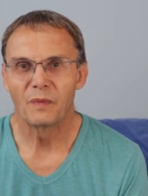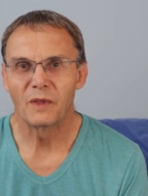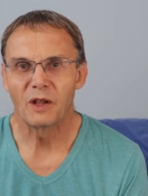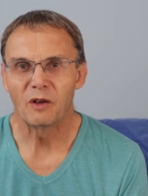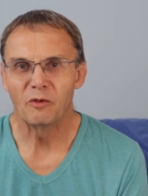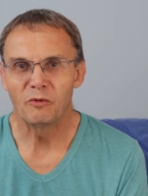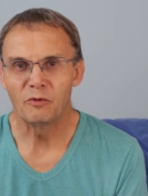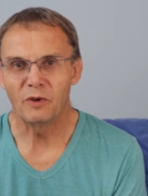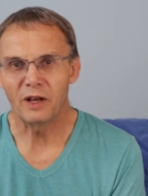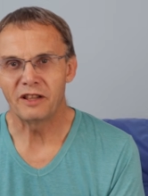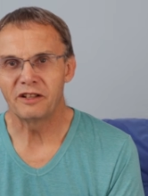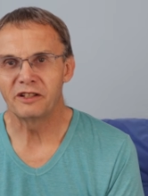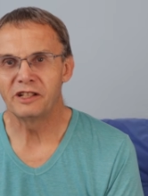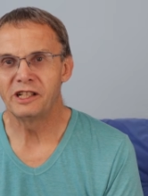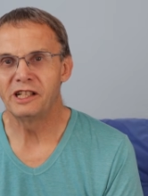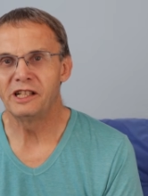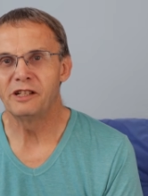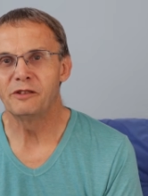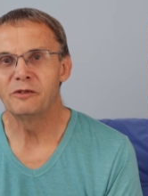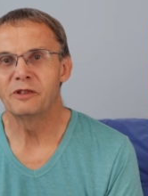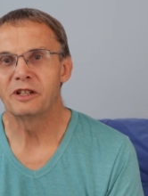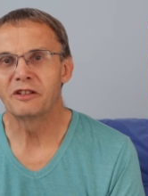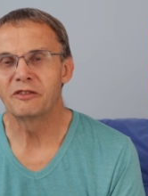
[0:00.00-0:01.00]
Whether
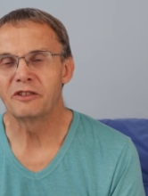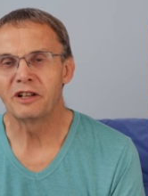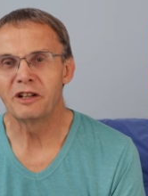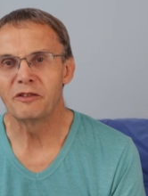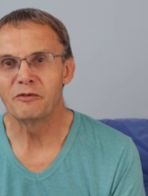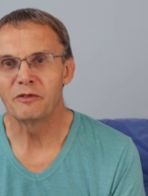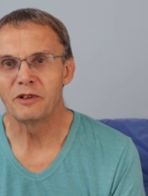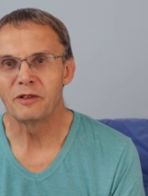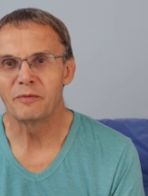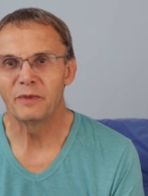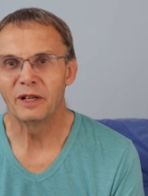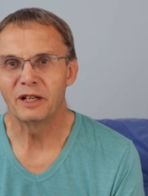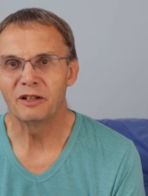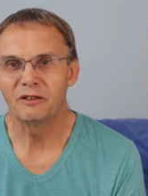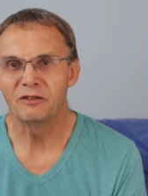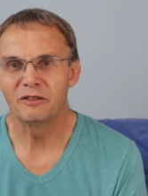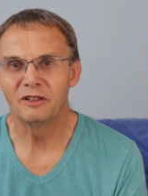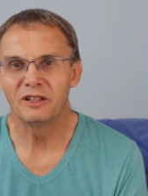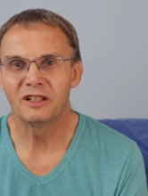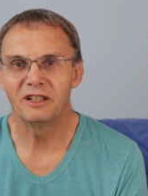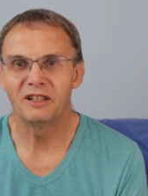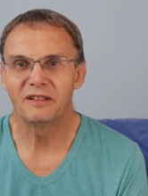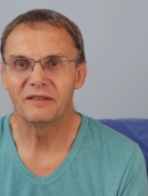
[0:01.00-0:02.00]
you agree with me or
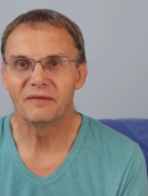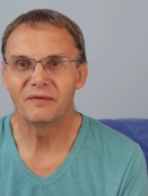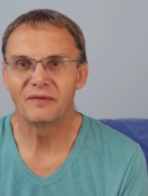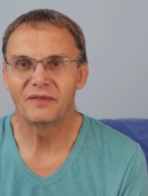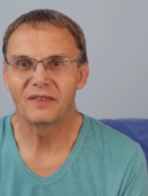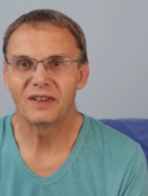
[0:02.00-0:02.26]
not,